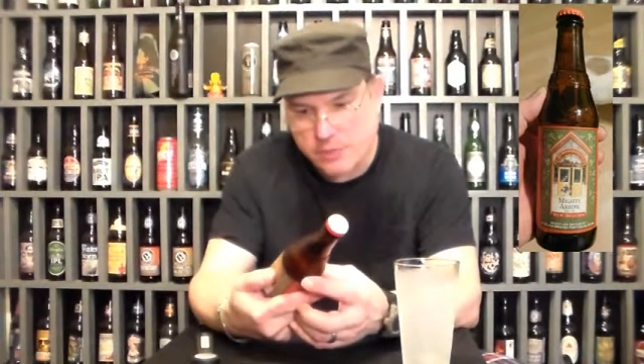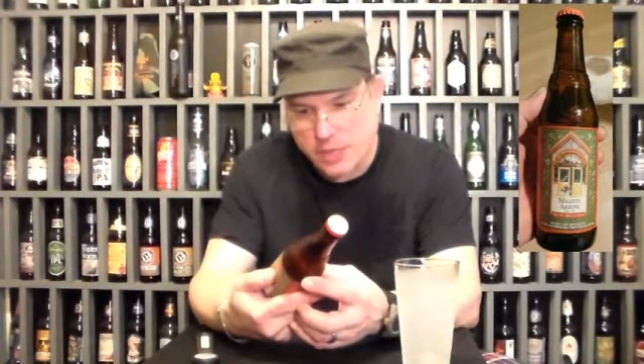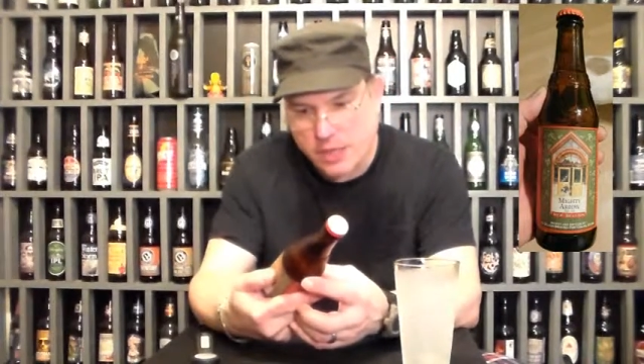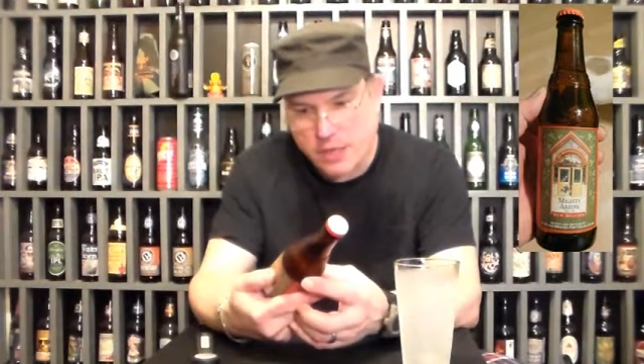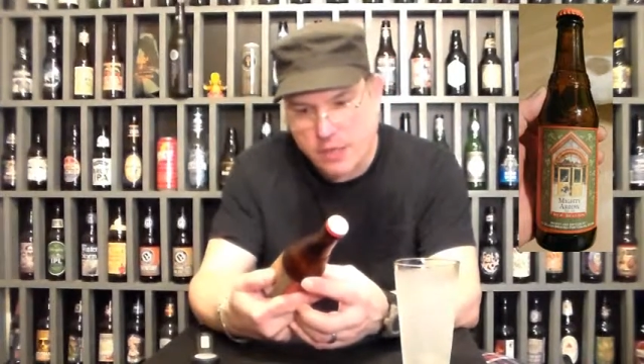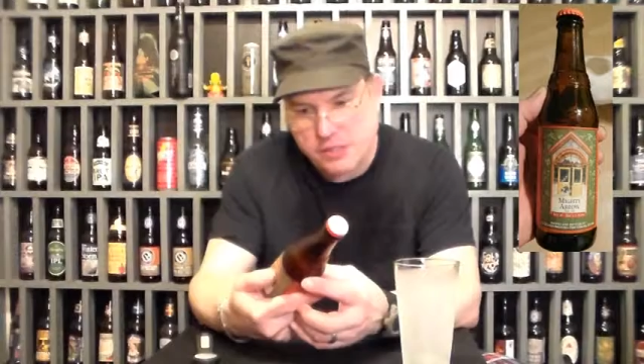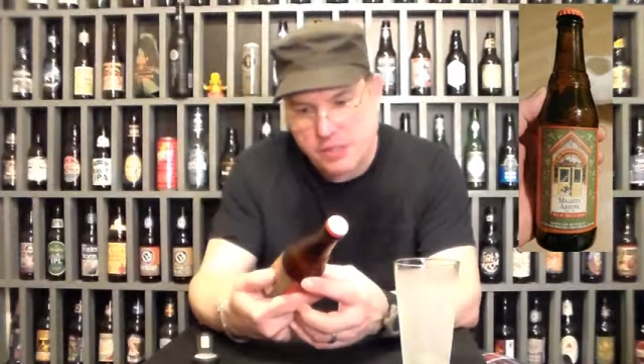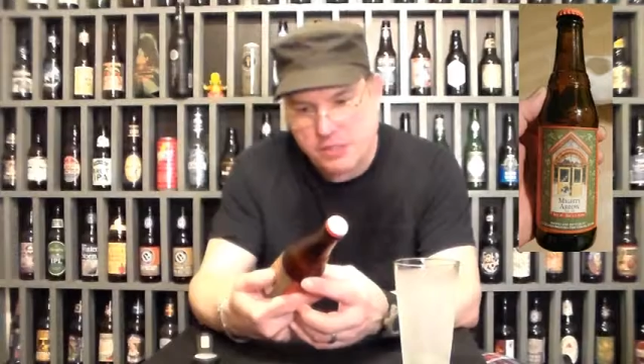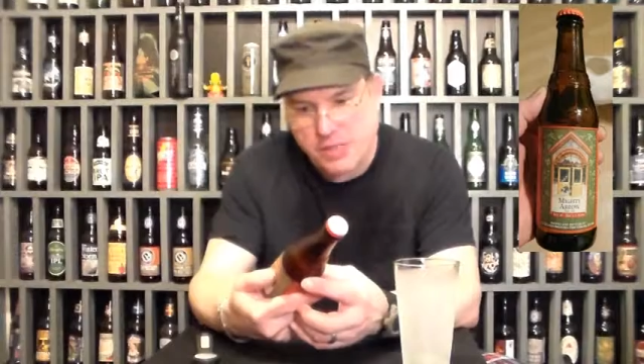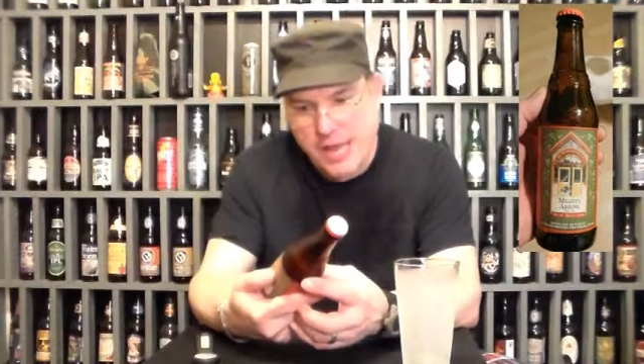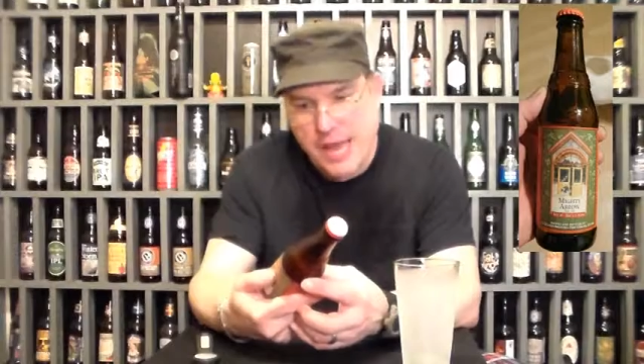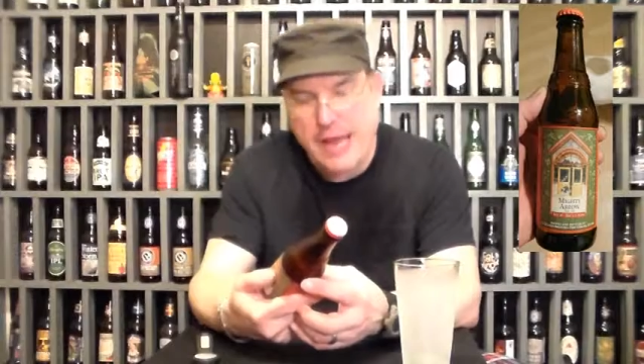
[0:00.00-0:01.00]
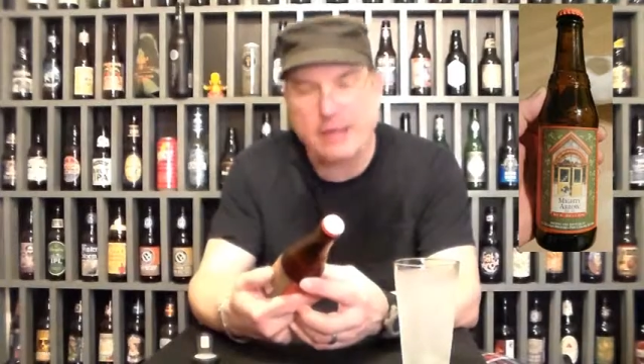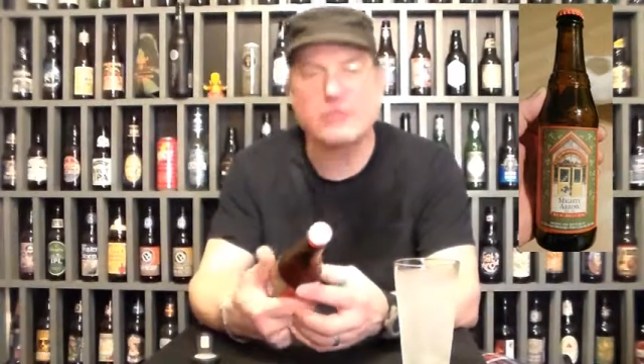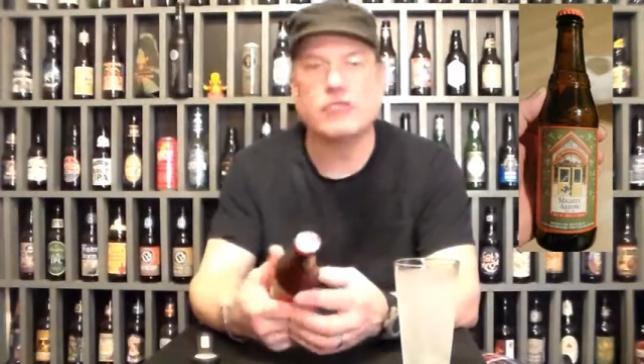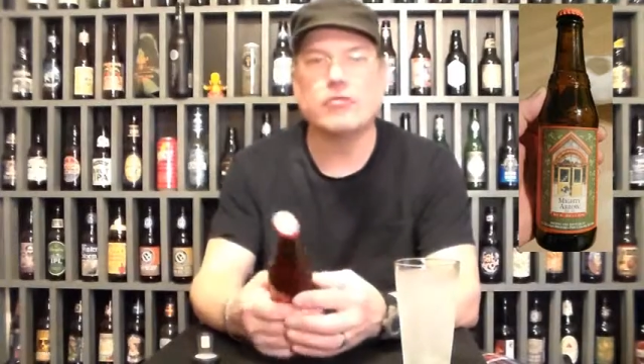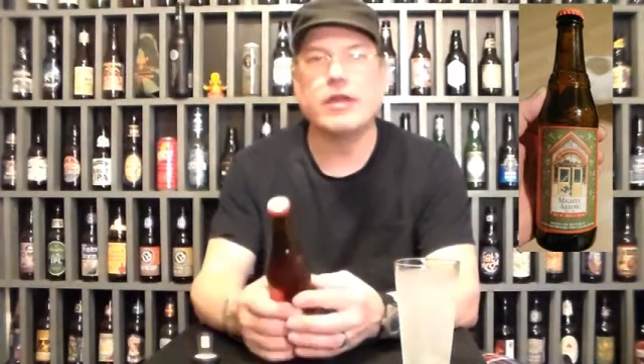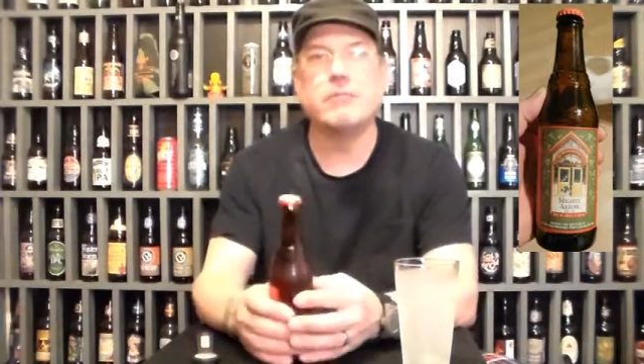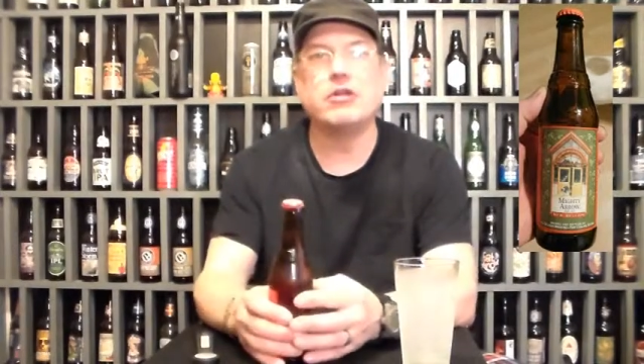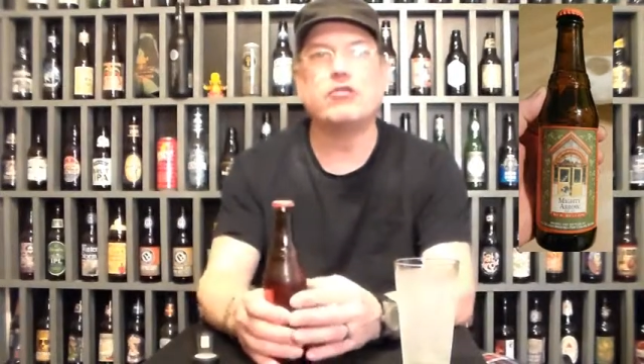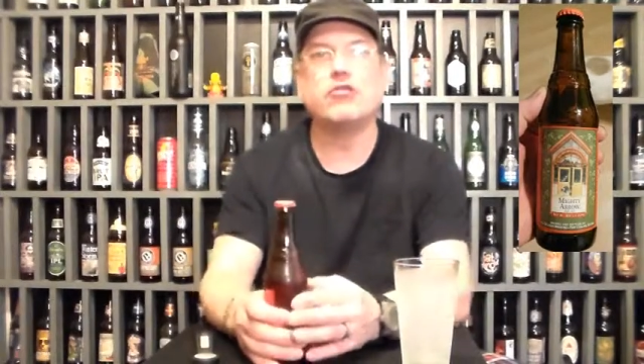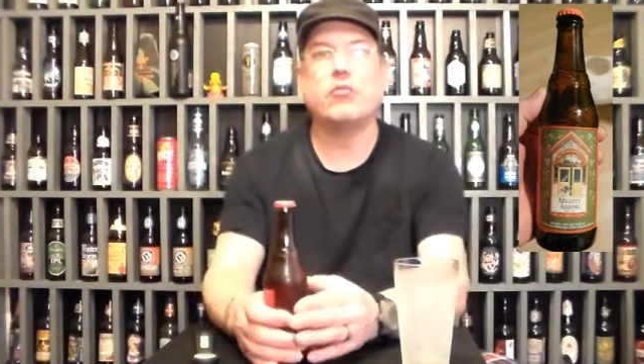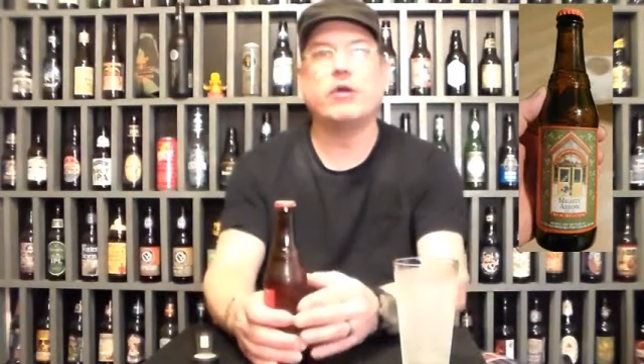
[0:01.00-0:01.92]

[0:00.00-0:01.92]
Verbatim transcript: Yeah, it says at, so that means